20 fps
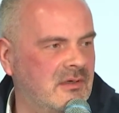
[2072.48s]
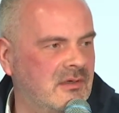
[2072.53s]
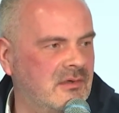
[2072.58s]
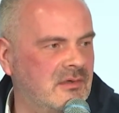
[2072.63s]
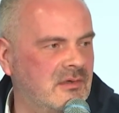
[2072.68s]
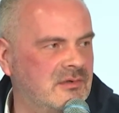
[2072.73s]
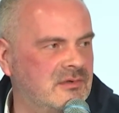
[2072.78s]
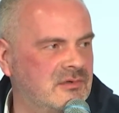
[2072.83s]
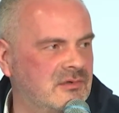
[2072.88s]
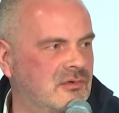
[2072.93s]

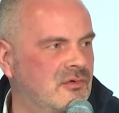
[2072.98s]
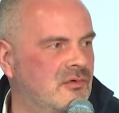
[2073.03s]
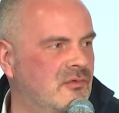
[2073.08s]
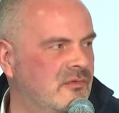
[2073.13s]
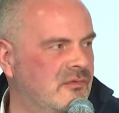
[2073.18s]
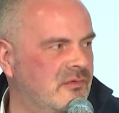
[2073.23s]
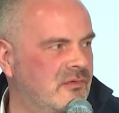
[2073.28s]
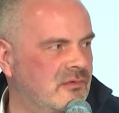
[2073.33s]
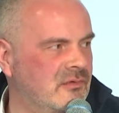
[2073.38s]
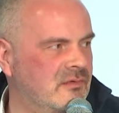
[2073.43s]
And
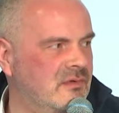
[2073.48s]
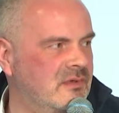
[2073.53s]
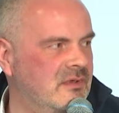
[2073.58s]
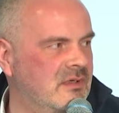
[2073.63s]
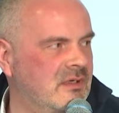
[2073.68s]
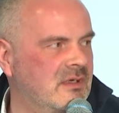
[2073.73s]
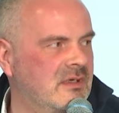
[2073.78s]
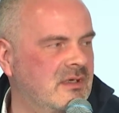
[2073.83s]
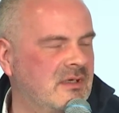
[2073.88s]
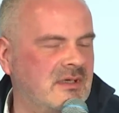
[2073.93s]

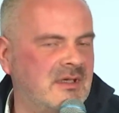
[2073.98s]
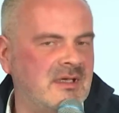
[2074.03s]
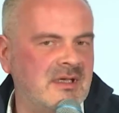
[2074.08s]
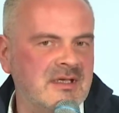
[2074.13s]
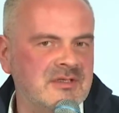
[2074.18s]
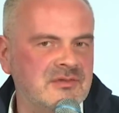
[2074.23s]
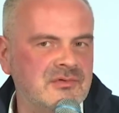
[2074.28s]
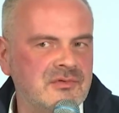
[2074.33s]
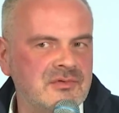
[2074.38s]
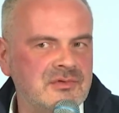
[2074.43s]
sometimes
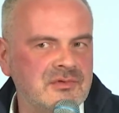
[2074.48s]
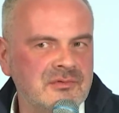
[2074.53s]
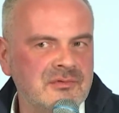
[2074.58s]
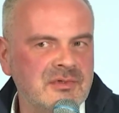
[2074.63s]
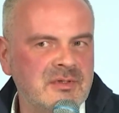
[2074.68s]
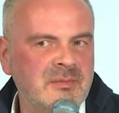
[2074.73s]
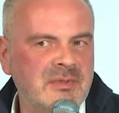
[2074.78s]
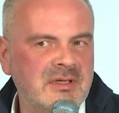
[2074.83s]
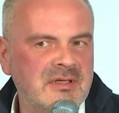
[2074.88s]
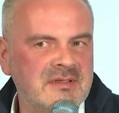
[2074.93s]

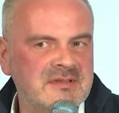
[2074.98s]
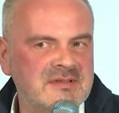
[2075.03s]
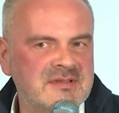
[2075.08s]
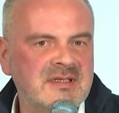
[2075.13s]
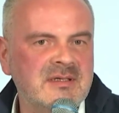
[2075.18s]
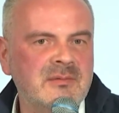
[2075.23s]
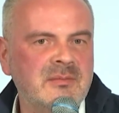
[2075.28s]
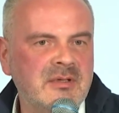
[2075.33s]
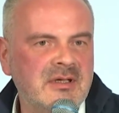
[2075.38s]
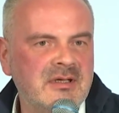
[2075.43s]
rules
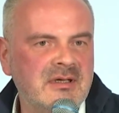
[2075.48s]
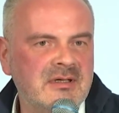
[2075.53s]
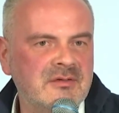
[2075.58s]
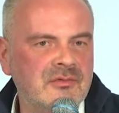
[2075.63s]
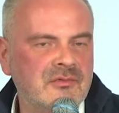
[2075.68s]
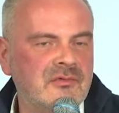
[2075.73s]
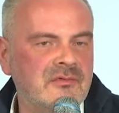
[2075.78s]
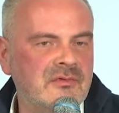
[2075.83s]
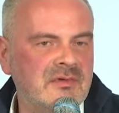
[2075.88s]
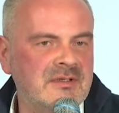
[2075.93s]

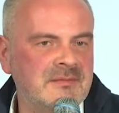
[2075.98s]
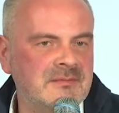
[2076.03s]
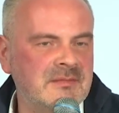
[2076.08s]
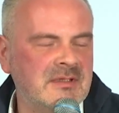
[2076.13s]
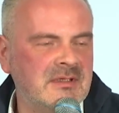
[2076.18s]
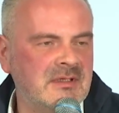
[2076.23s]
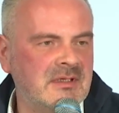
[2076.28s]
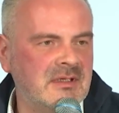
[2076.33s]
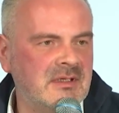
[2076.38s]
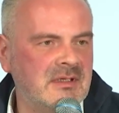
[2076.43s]

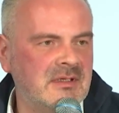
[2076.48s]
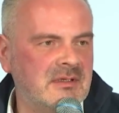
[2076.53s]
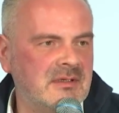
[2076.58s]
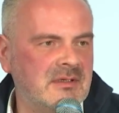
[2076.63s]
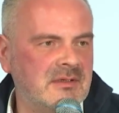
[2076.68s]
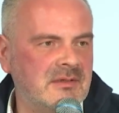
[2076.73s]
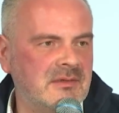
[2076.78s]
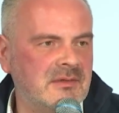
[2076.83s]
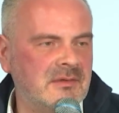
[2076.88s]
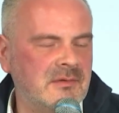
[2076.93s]

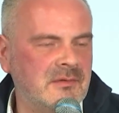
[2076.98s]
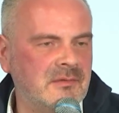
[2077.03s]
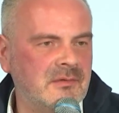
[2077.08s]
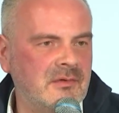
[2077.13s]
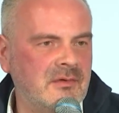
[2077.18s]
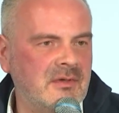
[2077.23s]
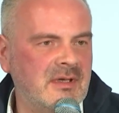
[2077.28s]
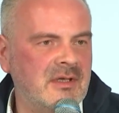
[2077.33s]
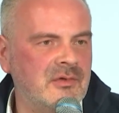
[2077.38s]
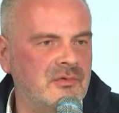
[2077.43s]

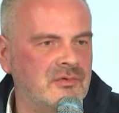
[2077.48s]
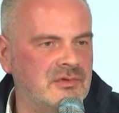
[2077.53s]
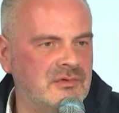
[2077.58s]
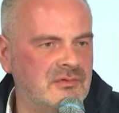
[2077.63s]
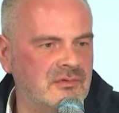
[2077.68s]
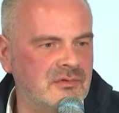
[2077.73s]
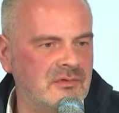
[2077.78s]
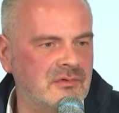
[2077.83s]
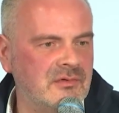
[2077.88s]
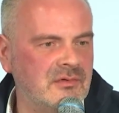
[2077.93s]
conflict with each
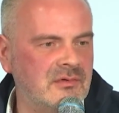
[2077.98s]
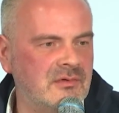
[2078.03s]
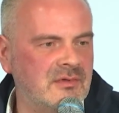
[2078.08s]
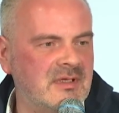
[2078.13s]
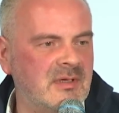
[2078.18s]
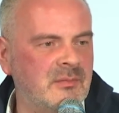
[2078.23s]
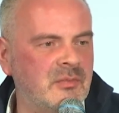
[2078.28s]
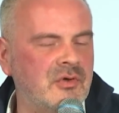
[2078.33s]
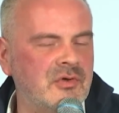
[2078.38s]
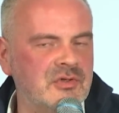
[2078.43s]
other. It's
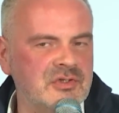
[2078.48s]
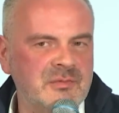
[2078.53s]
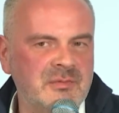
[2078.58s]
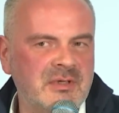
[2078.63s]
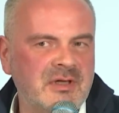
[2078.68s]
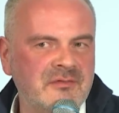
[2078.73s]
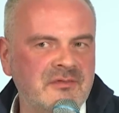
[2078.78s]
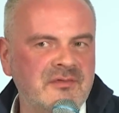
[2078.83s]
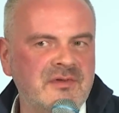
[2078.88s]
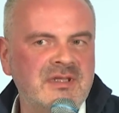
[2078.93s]
not easy to
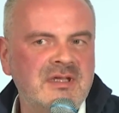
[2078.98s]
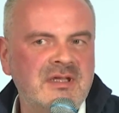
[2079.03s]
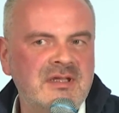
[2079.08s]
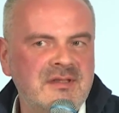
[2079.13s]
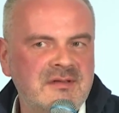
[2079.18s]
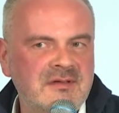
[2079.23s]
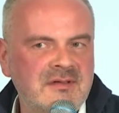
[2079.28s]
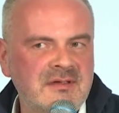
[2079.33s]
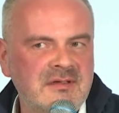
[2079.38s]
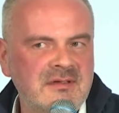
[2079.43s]
find a
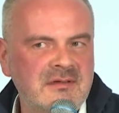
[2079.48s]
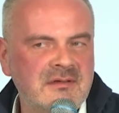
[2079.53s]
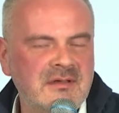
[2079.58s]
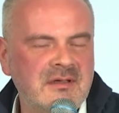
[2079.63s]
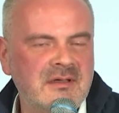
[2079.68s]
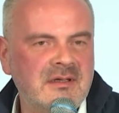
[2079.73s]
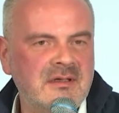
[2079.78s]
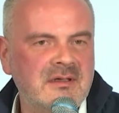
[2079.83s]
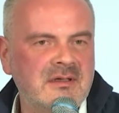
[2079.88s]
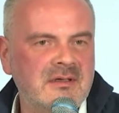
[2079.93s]
solution.
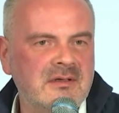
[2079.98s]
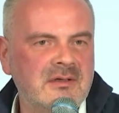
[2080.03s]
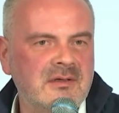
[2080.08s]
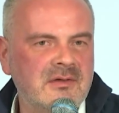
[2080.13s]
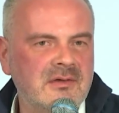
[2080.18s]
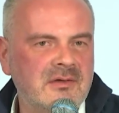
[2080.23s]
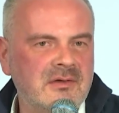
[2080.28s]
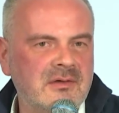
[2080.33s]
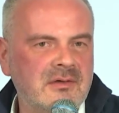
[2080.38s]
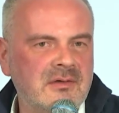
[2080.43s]

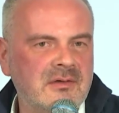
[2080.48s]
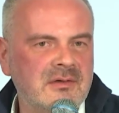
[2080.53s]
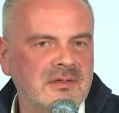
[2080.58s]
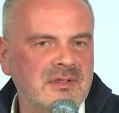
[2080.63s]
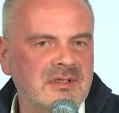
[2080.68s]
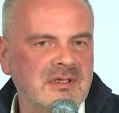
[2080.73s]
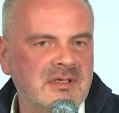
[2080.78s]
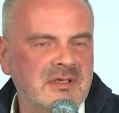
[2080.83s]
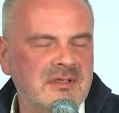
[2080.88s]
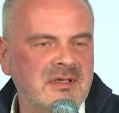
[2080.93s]
So we try to
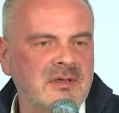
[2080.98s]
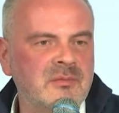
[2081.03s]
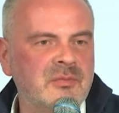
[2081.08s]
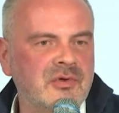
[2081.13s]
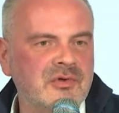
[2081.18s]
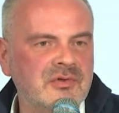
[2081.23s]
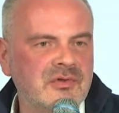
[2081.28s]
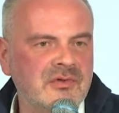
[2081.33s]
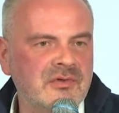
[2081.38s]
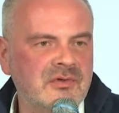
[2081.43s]
have this
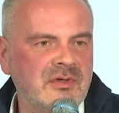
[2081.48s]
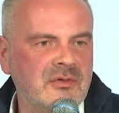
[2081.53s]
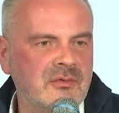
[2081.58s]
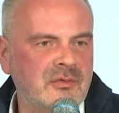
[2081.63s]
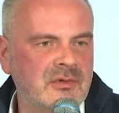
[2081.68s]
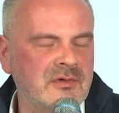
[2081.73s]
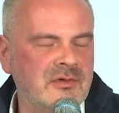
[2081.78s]
approach based on